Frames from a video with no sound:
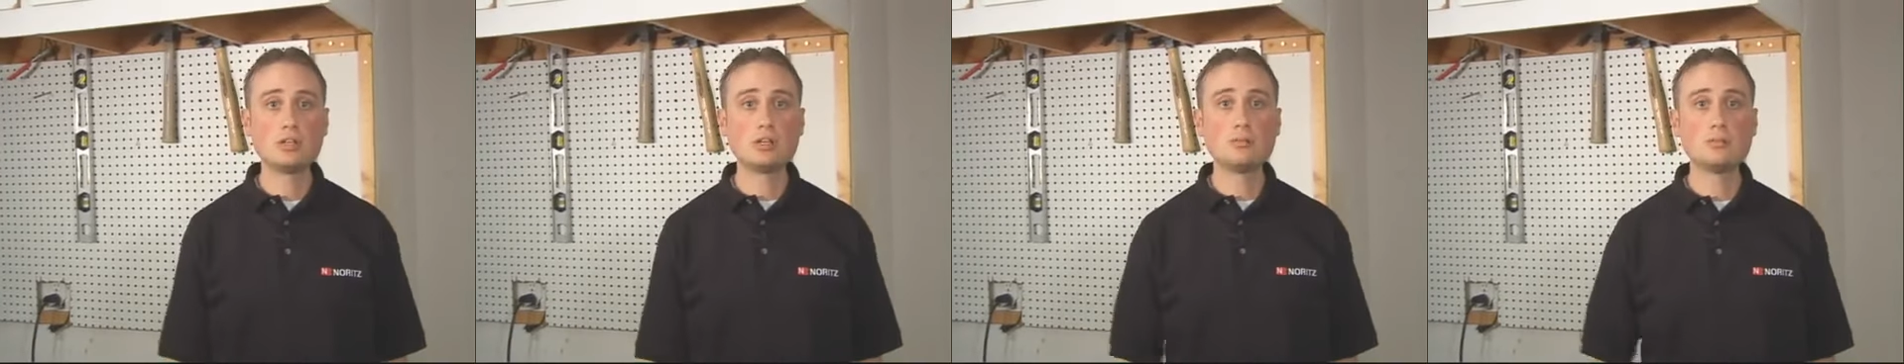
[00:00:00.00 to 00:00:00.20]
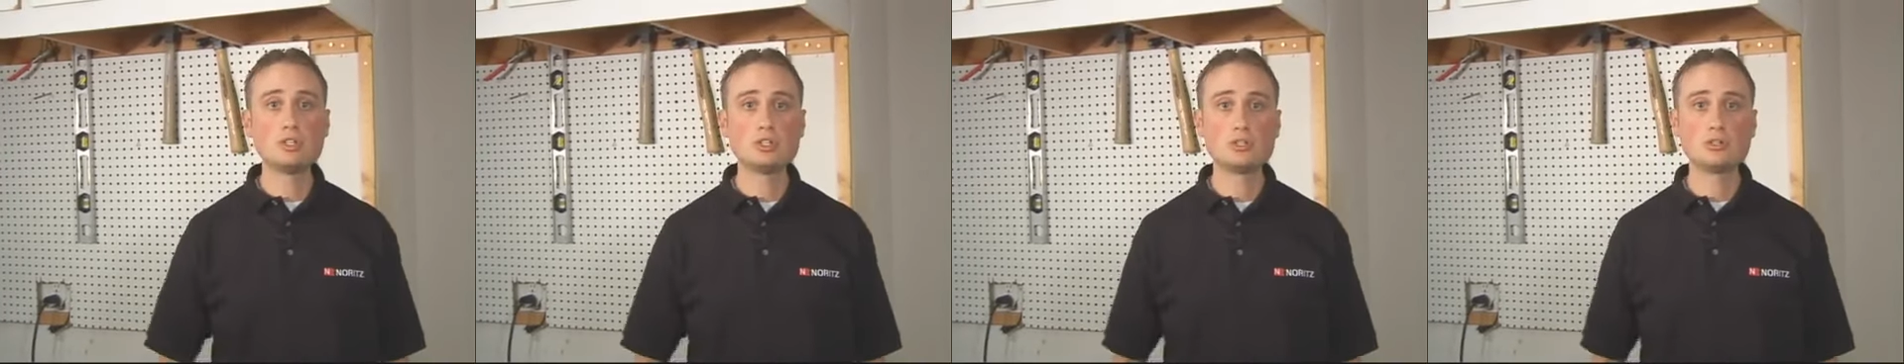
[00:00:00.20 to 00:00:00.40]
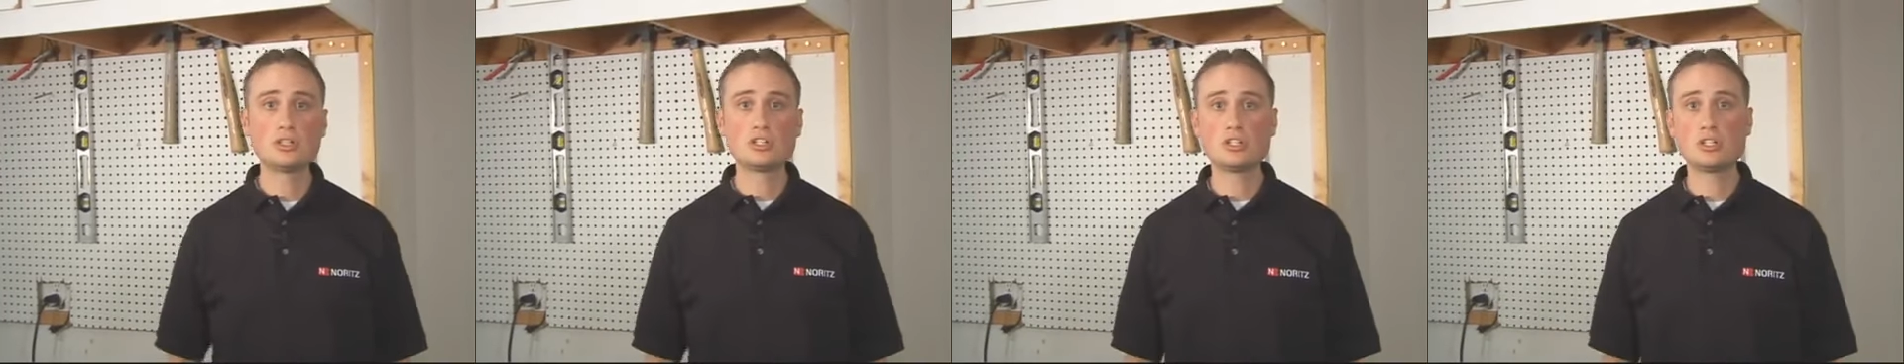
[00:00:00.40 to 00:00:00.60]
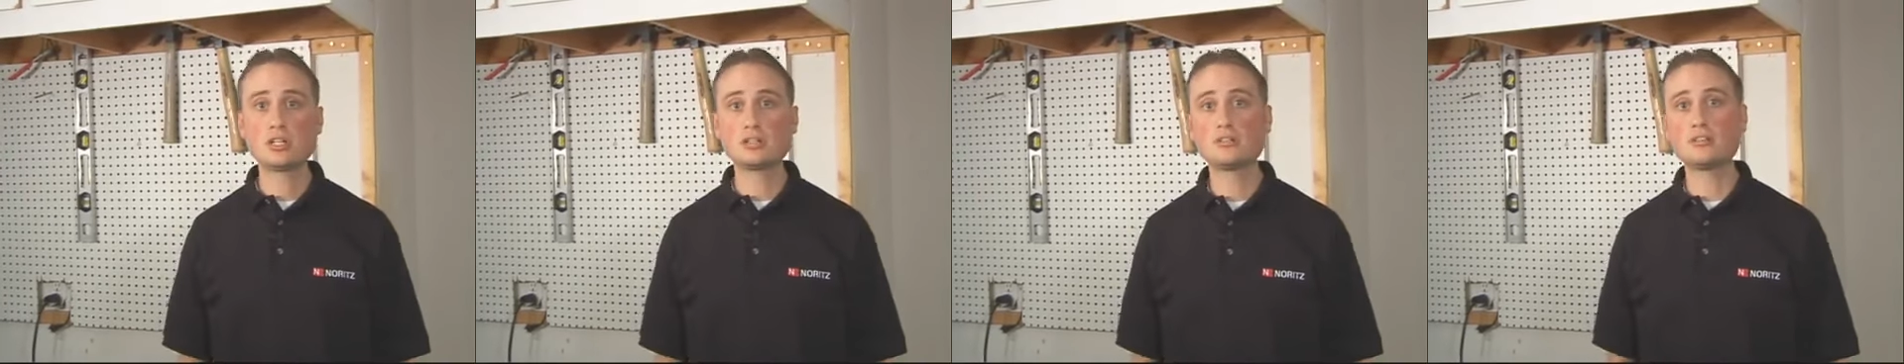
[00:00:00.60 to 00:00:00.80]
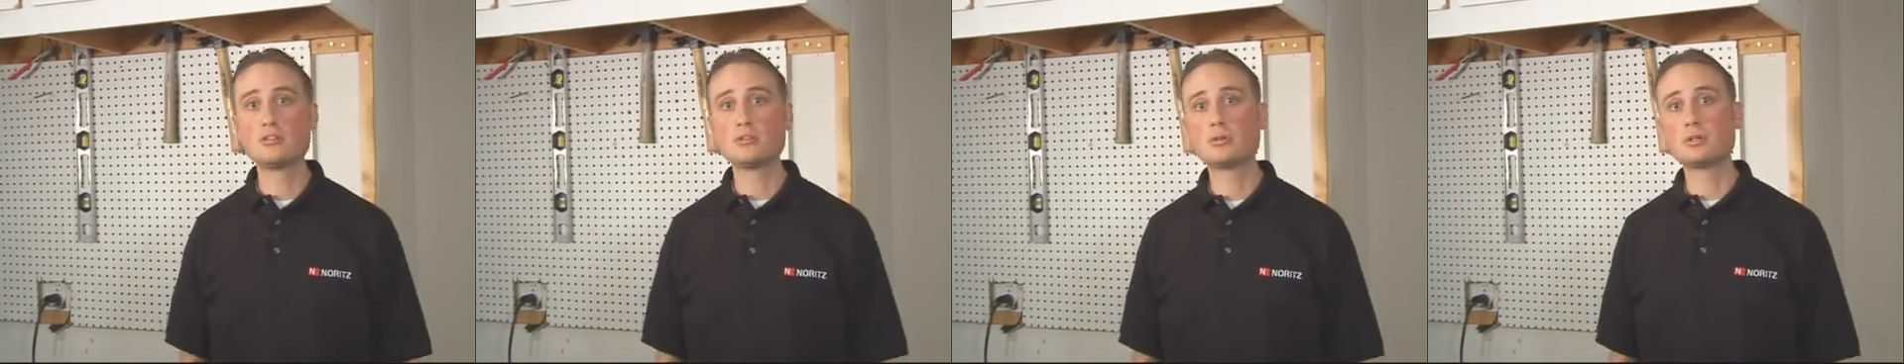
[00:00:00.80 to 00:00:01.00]
be sure to check
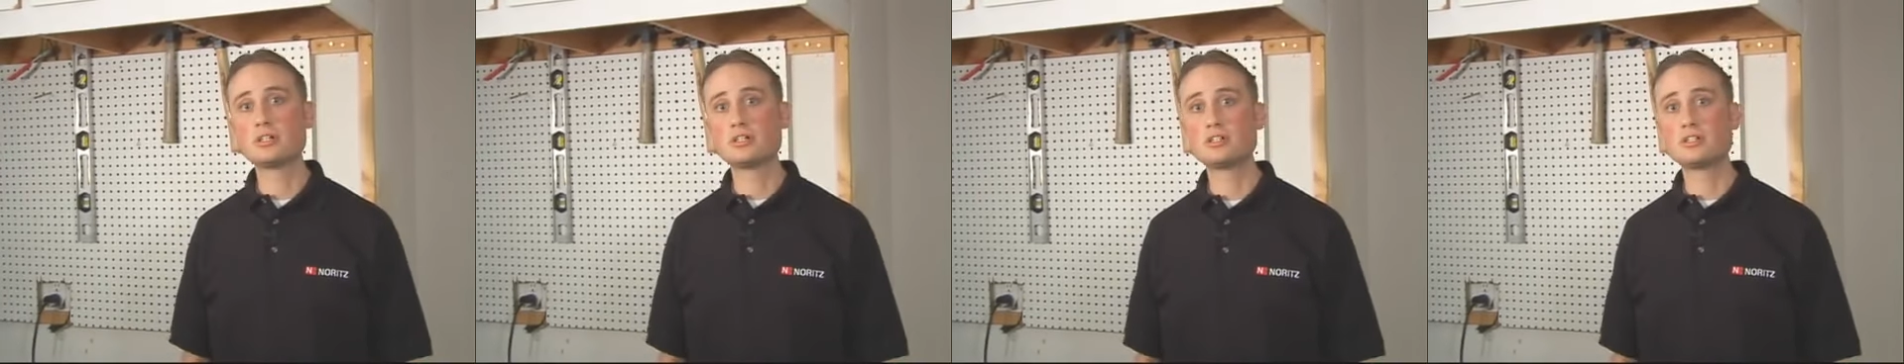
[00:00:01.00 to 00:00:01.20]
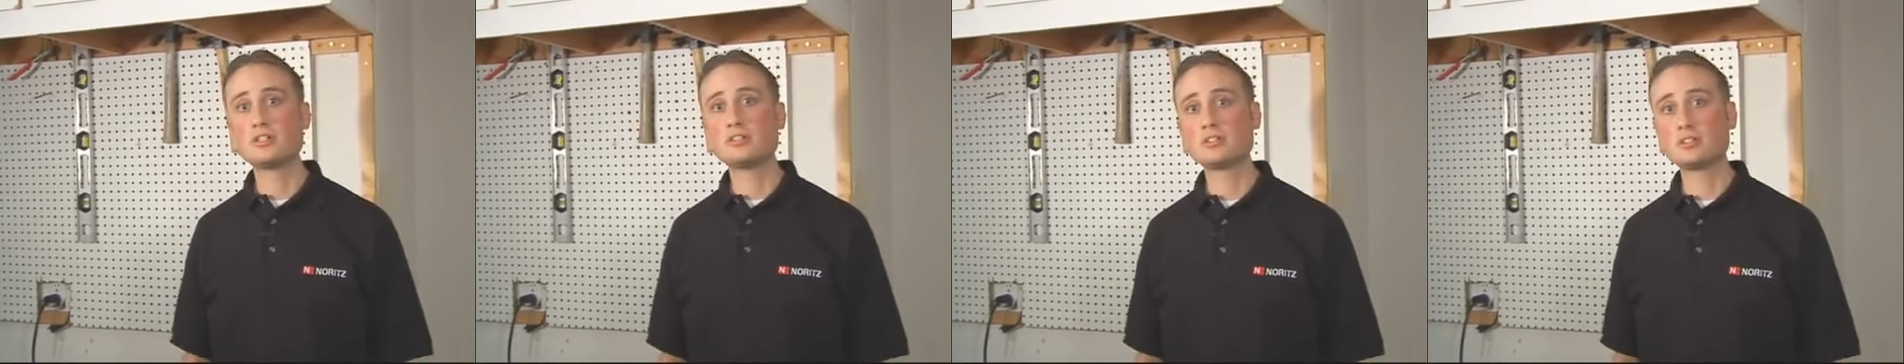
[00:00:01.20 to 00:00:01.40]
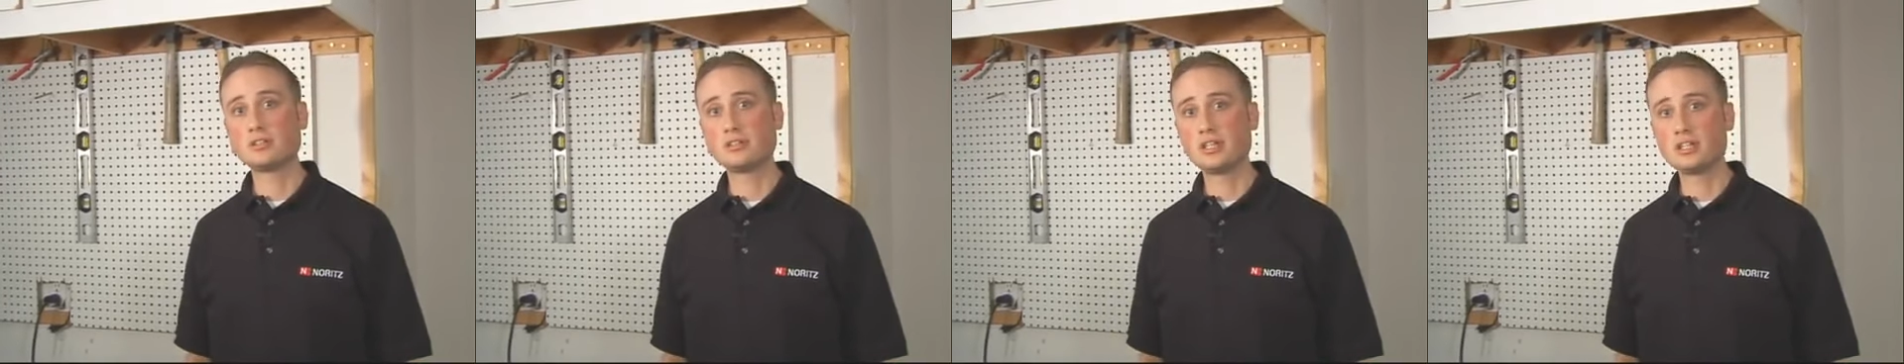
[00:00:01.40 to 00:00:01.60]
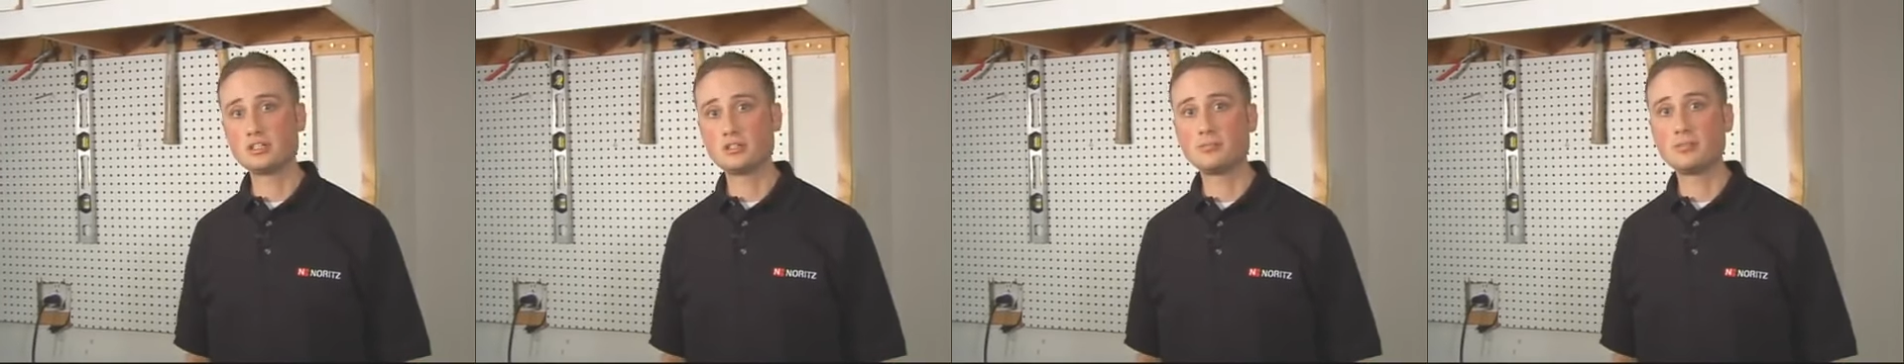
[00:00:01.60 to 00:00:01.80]
the Noritz installation